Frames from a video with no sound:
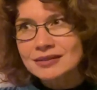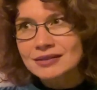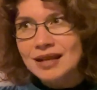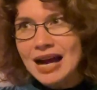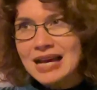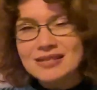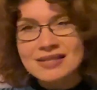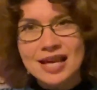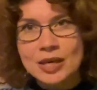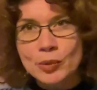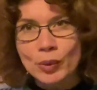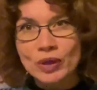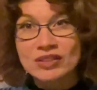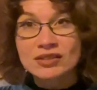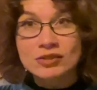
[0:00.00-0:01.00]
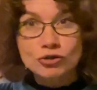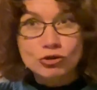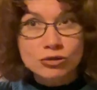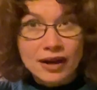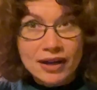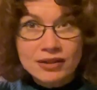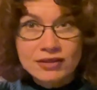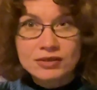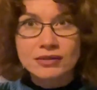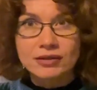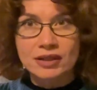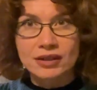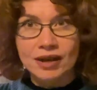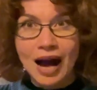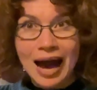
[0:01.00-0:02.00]
Has anyone trained you
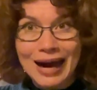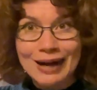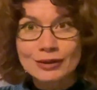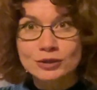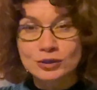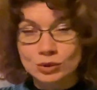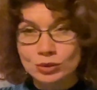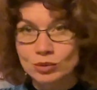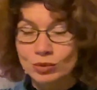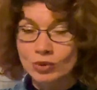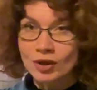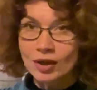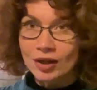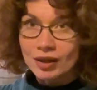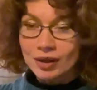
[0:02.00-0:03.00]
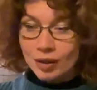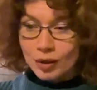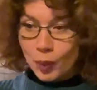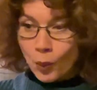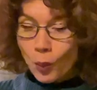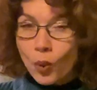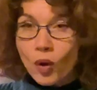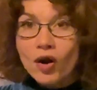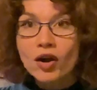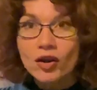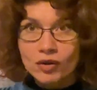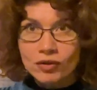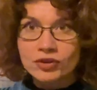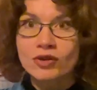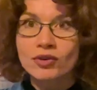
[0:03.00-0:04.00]
in how to work
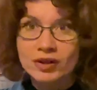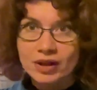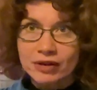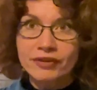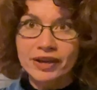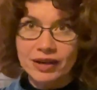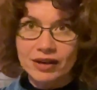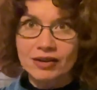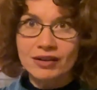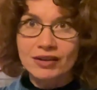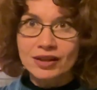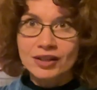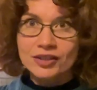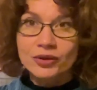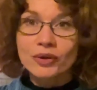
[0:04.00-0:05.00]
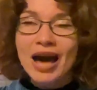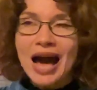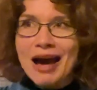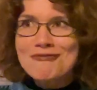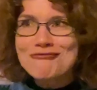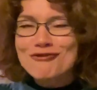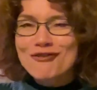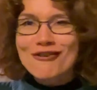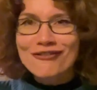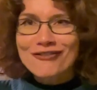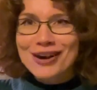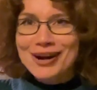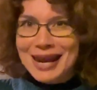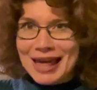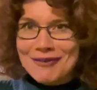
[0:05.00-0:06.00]
on your career? Do you have
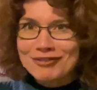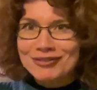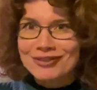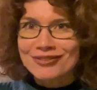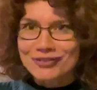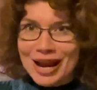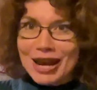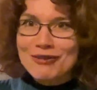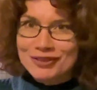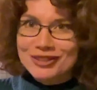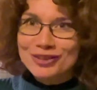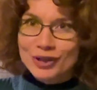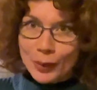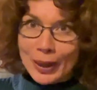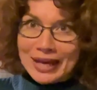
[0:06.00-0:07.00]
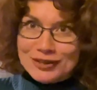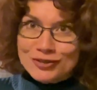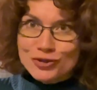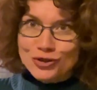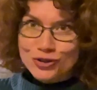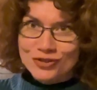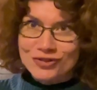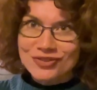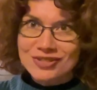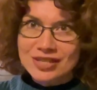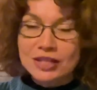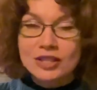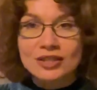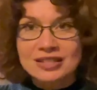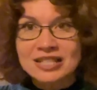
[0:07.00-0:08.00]
relevant questions
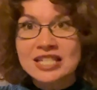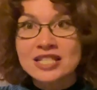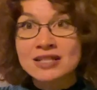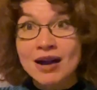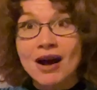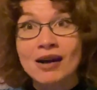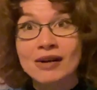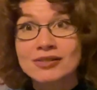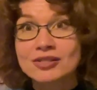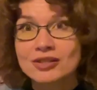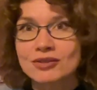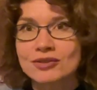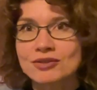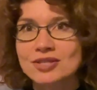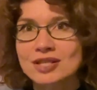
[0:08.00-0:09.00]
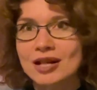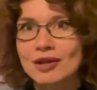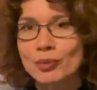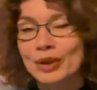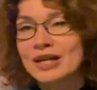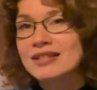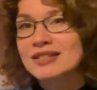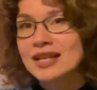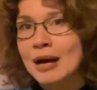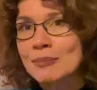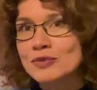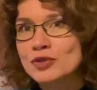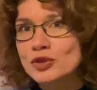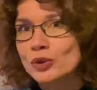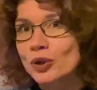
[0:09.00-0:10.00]
that you need to ask yourself when it
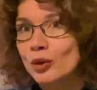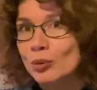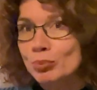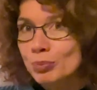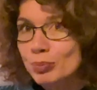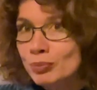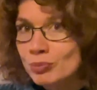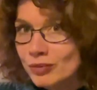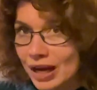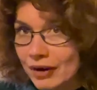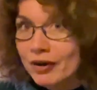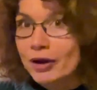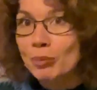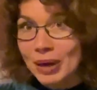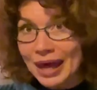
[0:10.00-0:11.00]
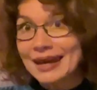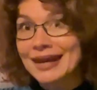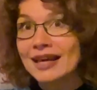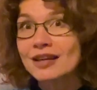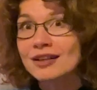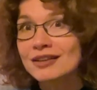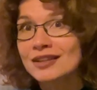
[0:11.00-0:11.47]
comes to your career planning?